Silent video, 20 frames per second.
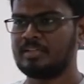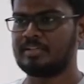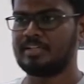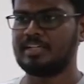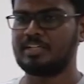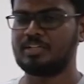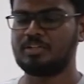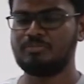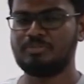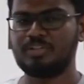
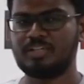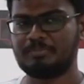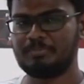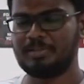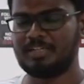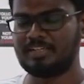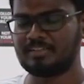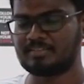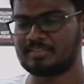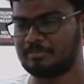Right now, we are
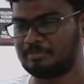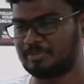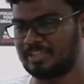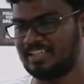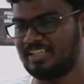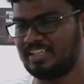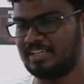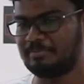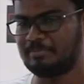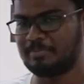building some
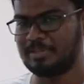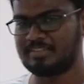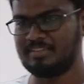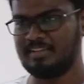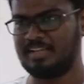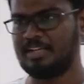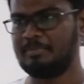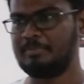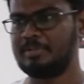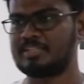really
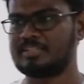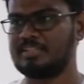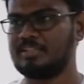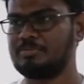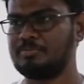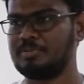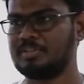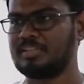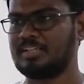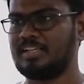amazing
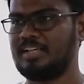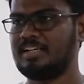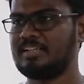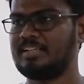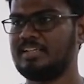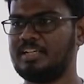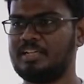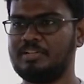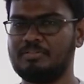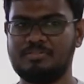animations with
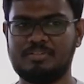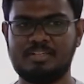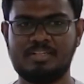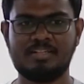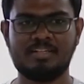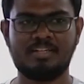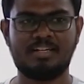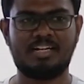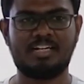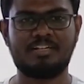React Native,
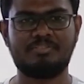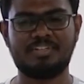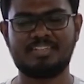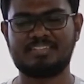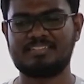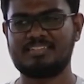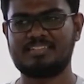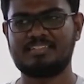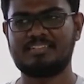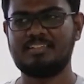and we
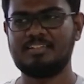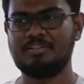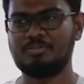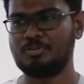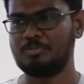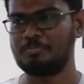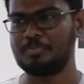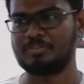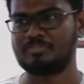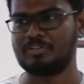see
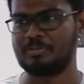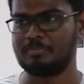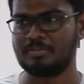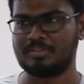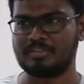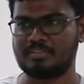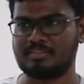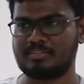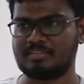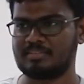no
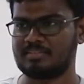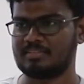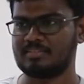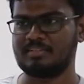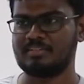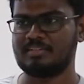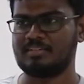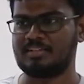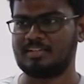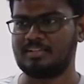performance
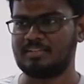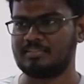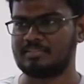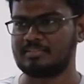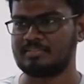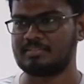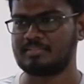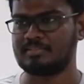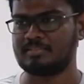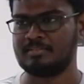
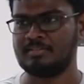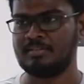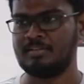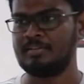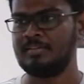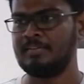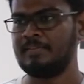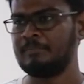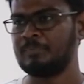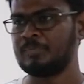drains.
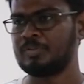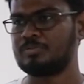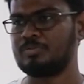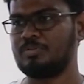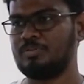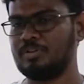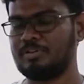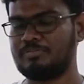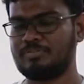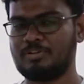
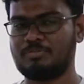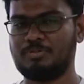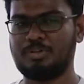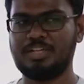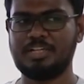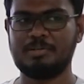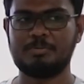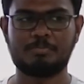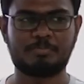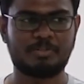So if you are
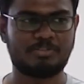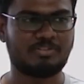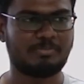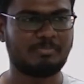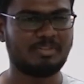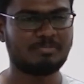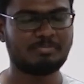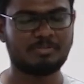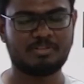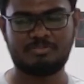worrying about
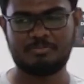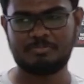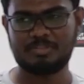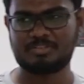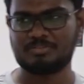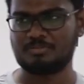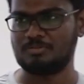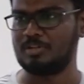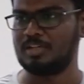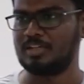performance
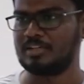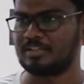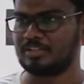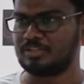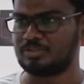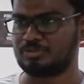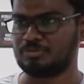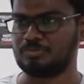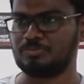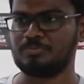is no longer an
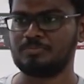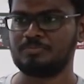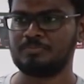issue.